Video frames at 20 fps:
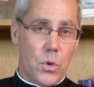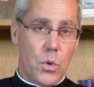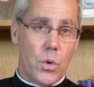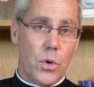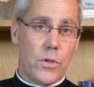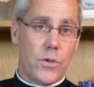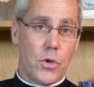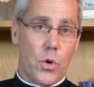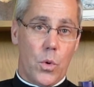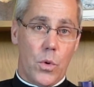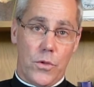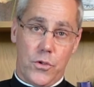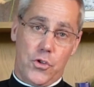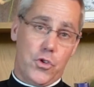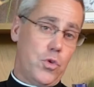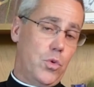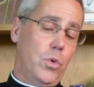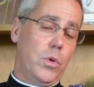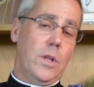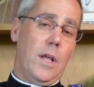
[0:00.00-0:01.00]
or the
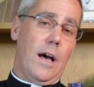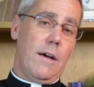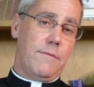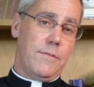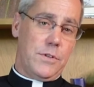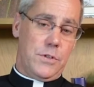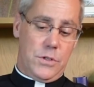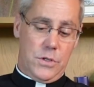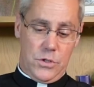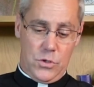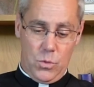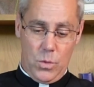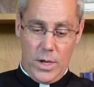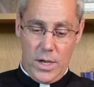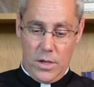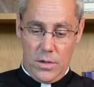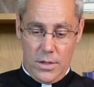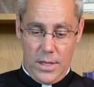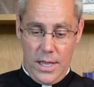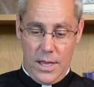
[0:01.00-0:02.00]
school office as well,